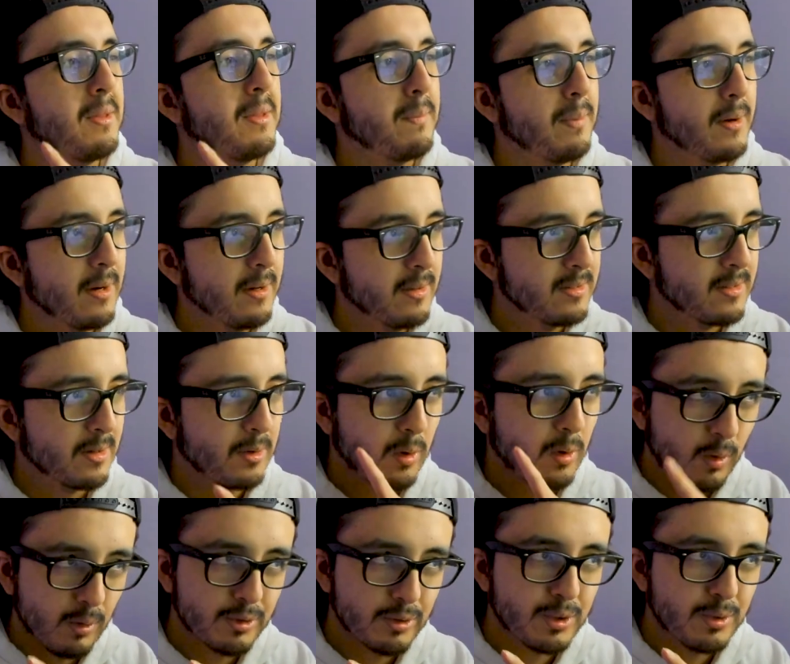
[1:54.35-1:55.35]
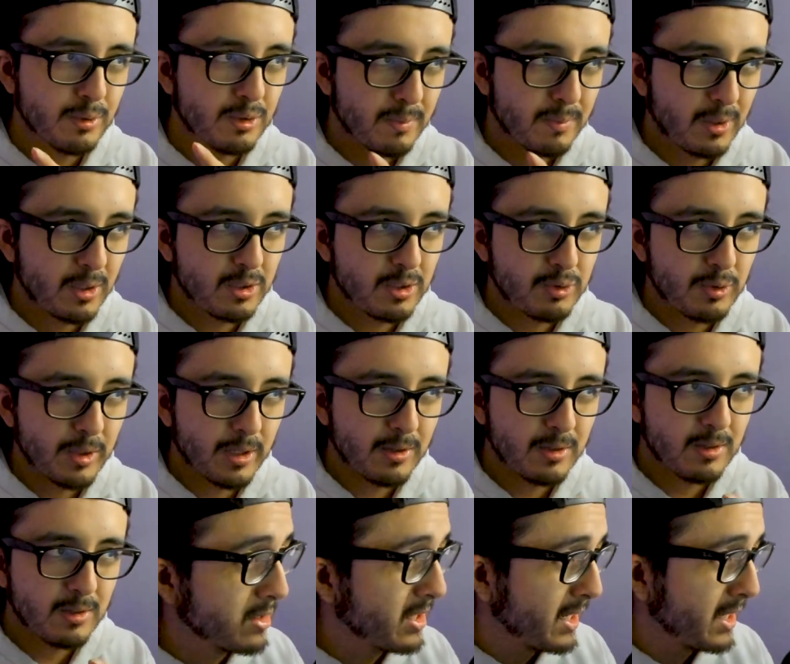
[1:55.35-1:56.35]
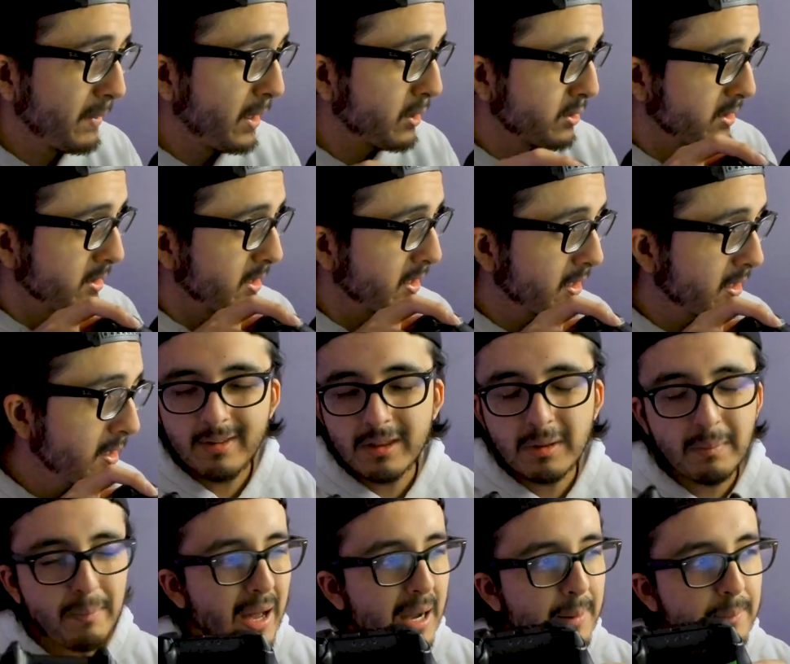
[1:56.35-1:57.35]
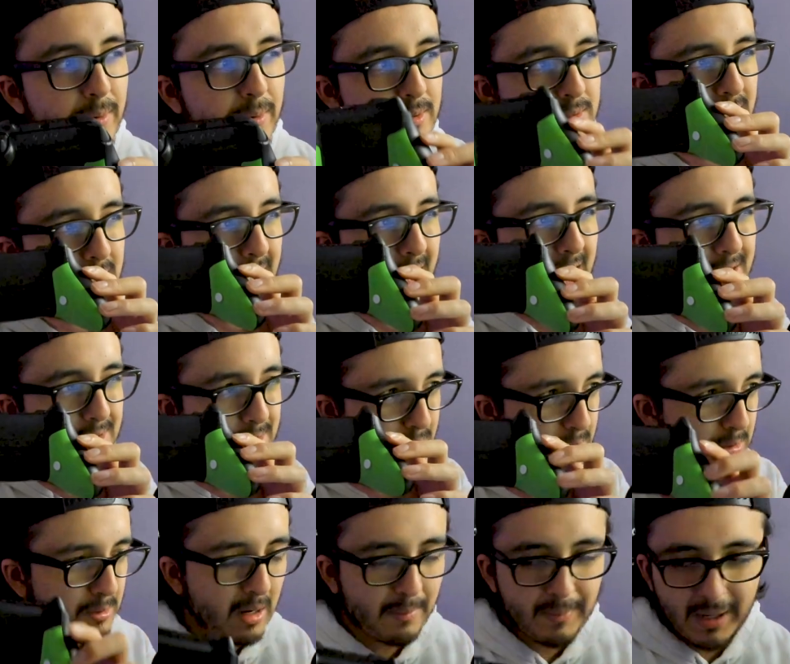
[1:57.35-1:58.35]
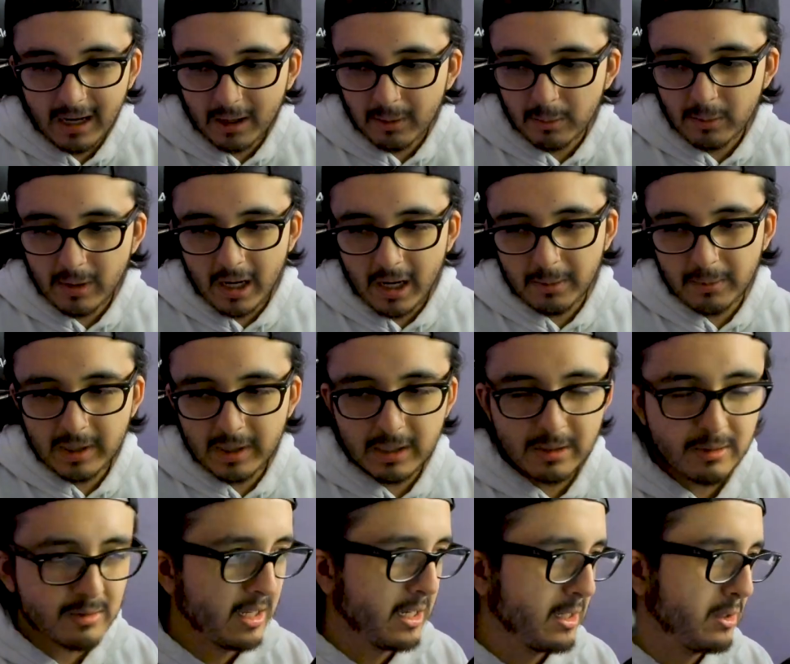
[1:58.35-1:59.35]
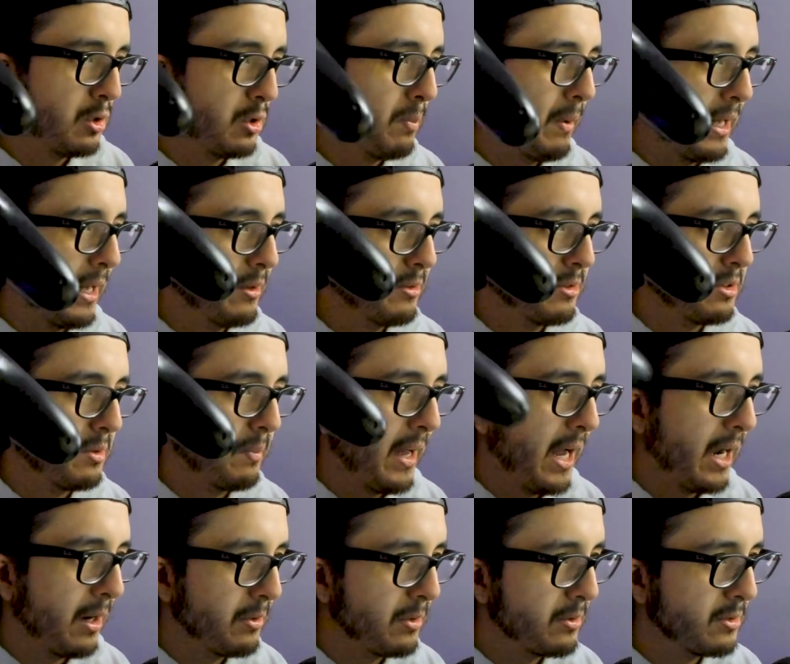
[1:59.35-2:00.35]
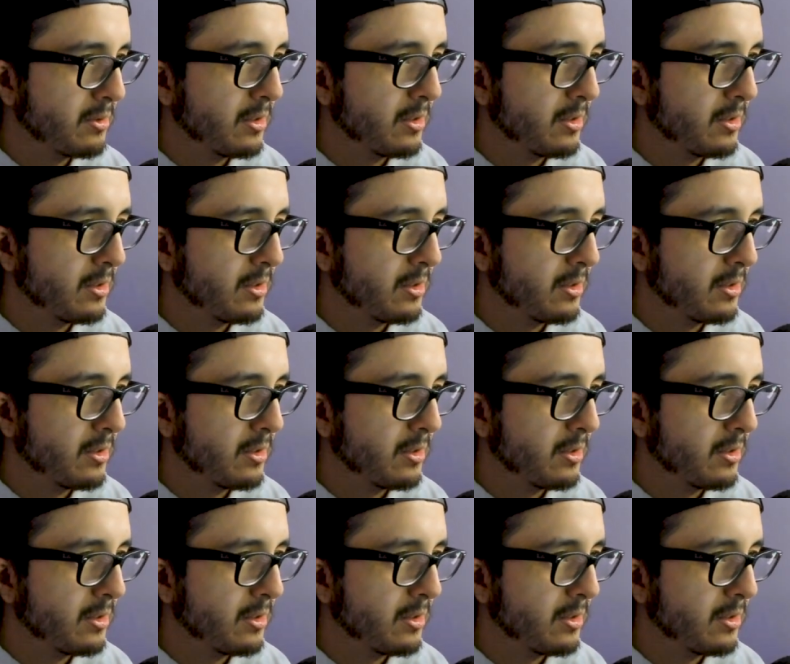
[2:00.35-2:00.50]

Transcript: and the buttons are also smart triggers, just like a mouse click. And then the back buttons, I got two. I mean, I, I already used like two paddles in the back on the